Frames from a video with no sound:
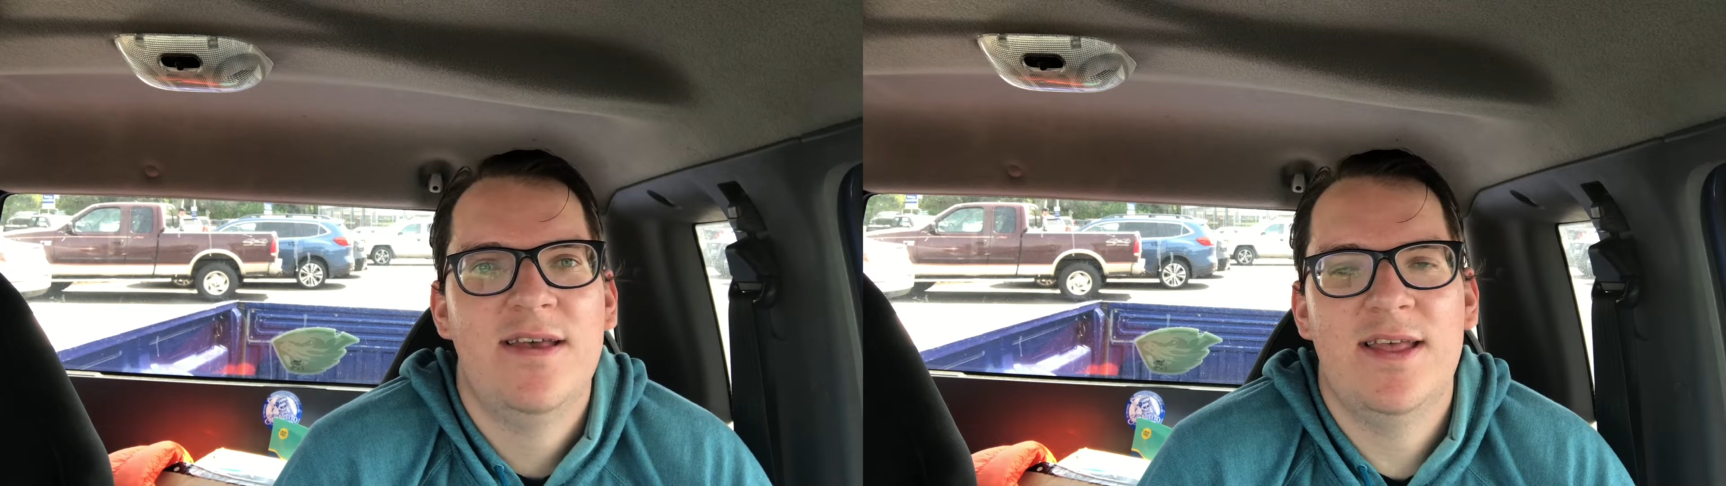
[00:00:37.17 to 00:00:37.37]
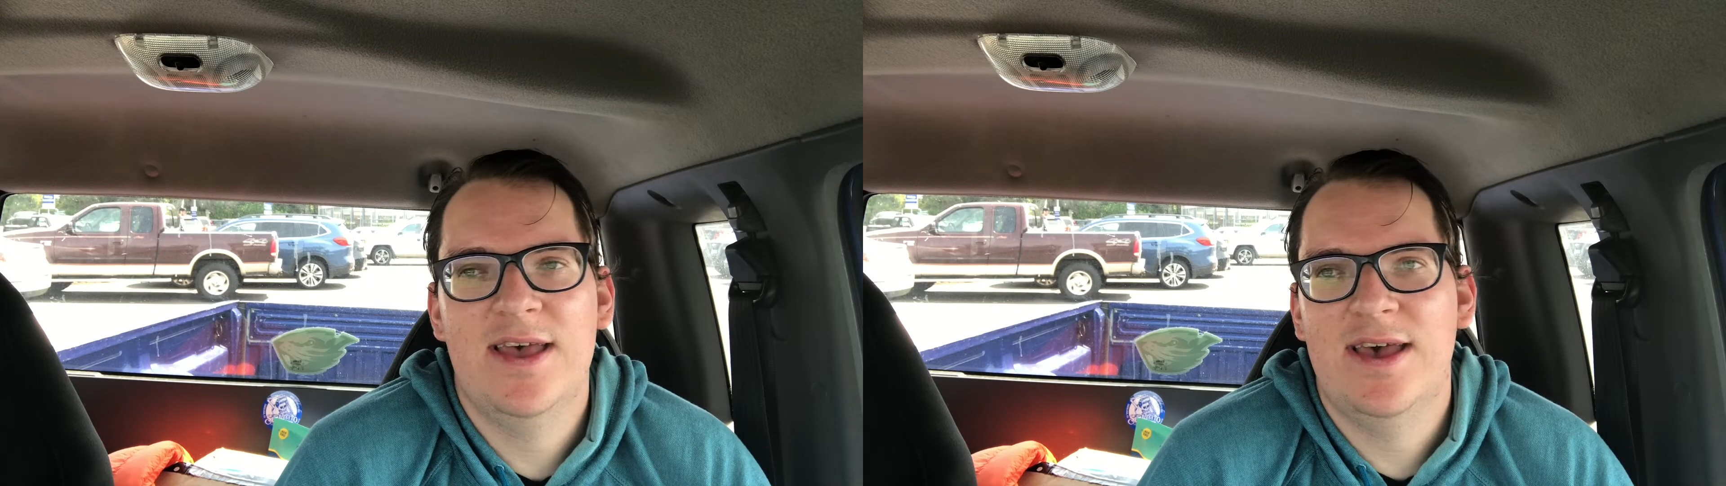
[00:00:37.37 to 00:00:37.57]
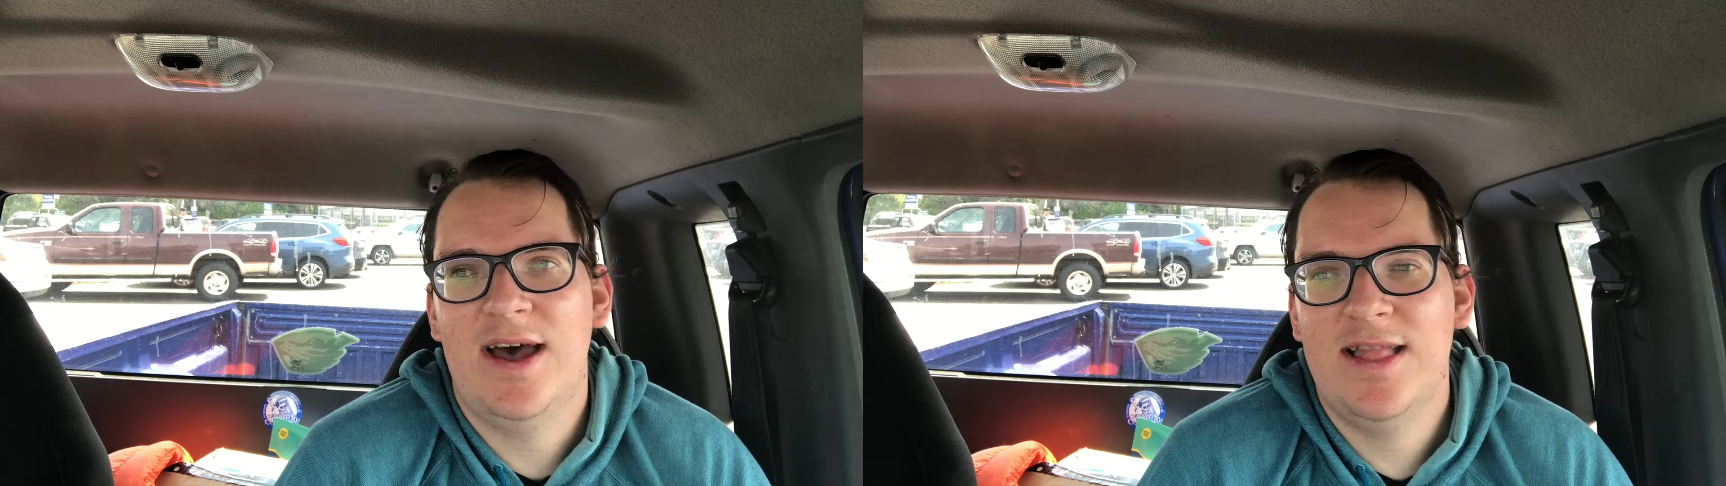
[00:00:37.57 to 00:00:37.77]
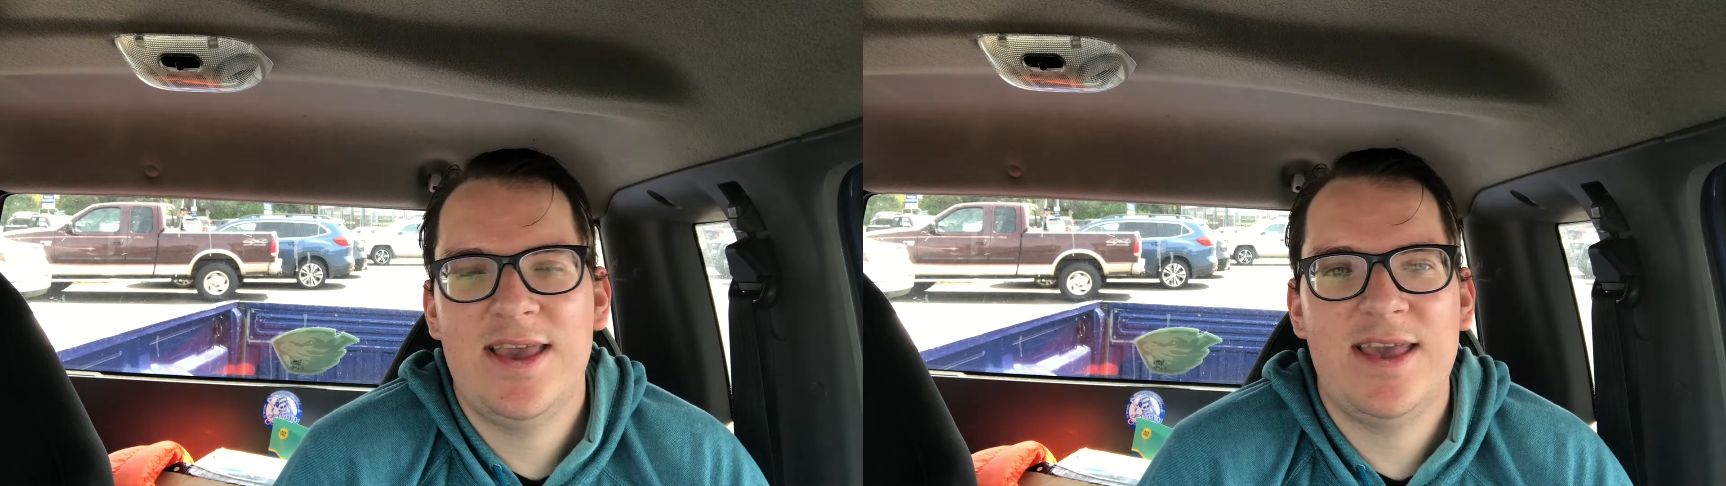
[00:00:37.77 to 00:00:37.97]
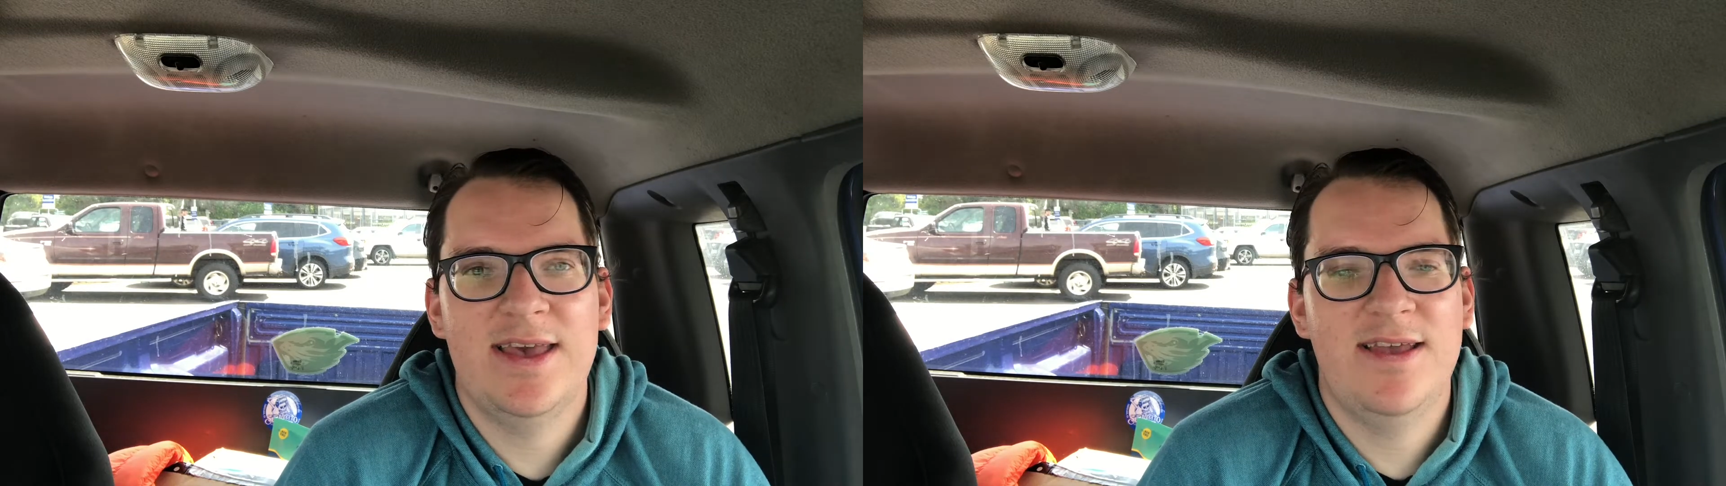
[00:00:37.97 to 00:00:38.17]
Uh, I'll
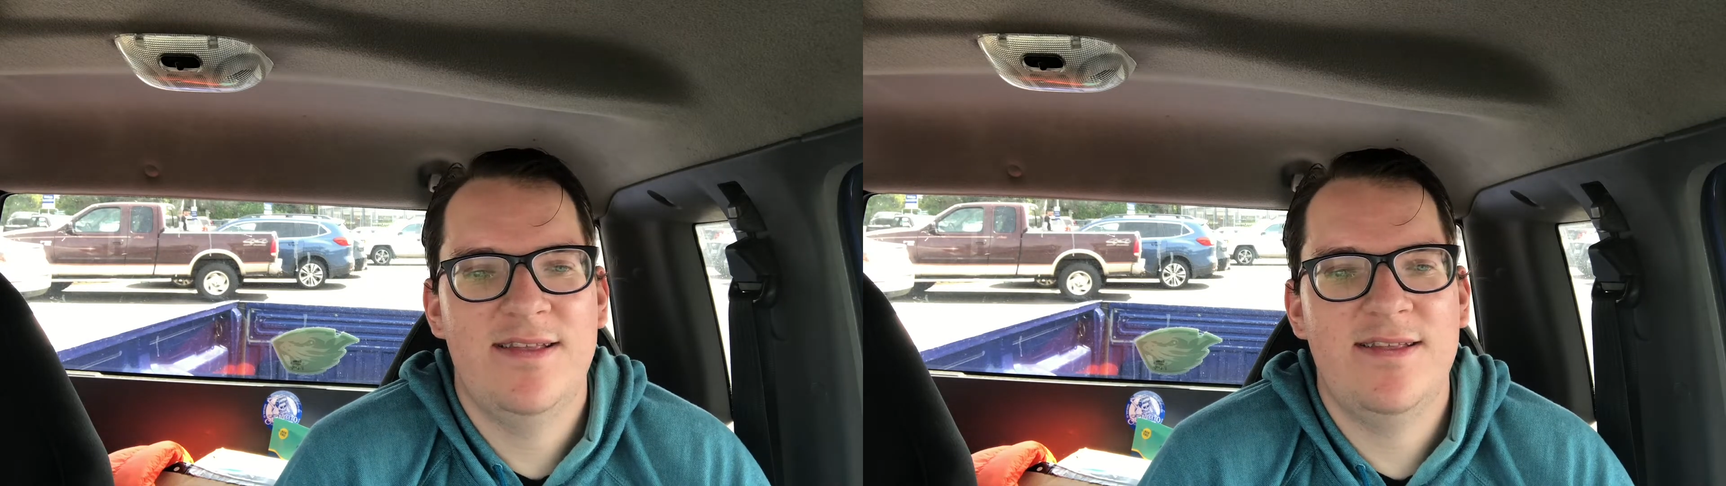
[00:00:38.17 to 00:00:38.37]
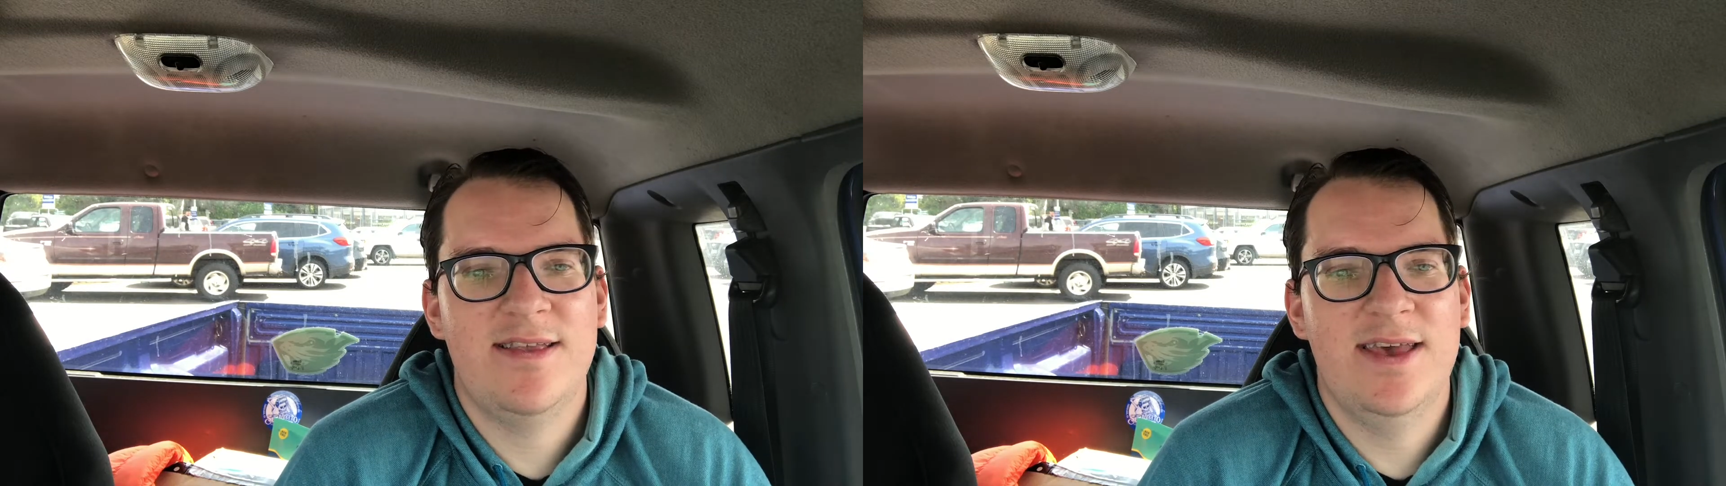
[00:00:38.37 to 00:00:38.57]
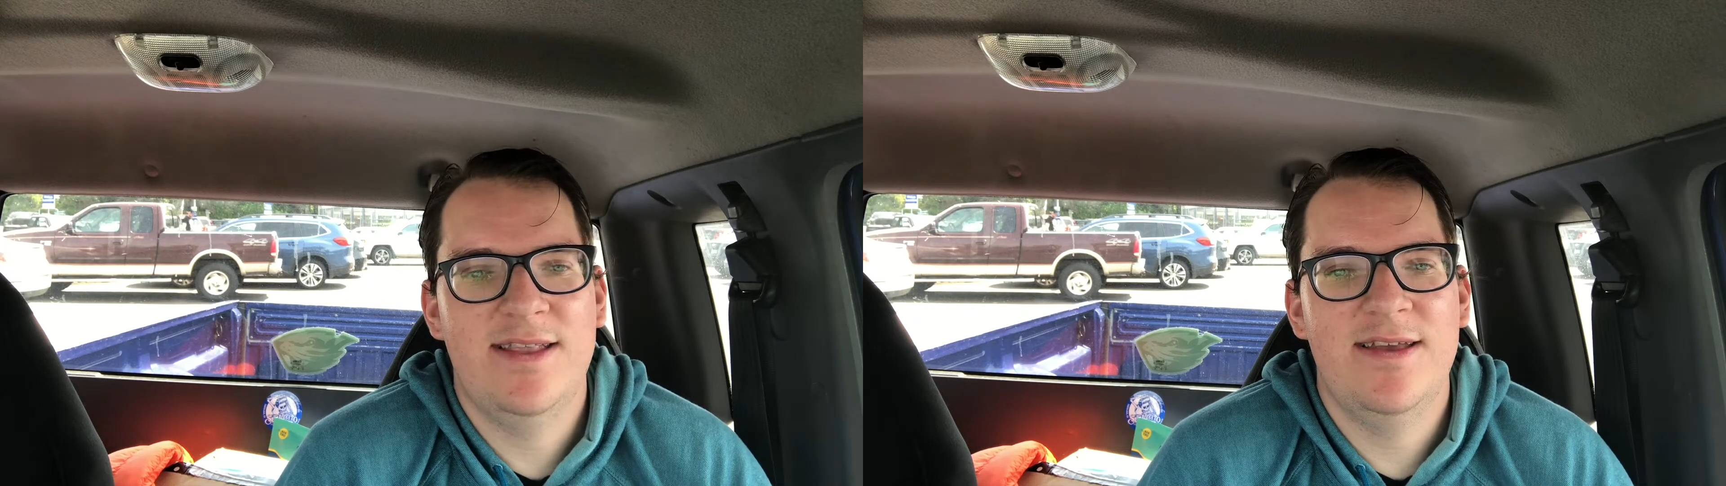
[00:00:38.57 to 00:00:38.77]
link uh, in, uh,